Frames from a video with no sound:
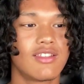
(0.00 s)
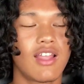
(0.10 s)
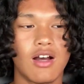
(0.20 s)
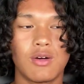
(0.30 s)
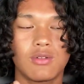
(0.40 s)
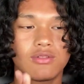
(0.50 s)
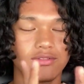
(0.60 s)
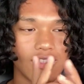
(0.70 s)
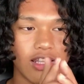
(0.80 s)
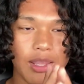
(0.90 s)

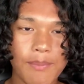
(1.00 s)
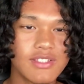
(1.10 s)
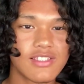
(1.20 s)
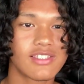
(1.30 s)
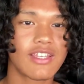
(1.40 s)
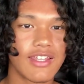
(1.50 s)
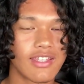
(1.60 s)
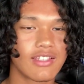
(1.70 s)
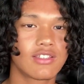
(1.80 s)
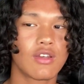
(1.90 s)
Now, let me just say
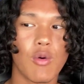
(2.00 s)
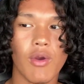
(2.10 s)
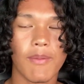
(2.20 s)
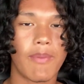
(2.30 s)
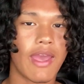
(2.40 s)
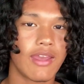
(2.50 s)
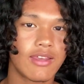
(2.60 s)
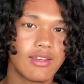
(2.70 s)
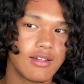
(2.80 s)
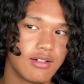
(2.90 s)
this, way
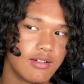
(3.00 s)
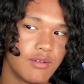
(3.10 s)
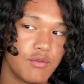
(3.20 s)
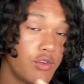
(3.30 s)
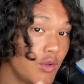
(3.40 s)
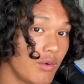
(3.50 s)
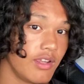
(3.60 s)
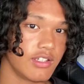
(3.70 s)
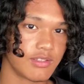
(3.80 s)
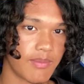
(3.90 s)
back, a few
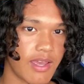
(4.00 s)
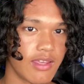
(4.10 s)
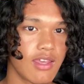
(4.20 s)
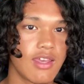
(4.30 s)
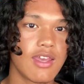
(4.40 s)
years back,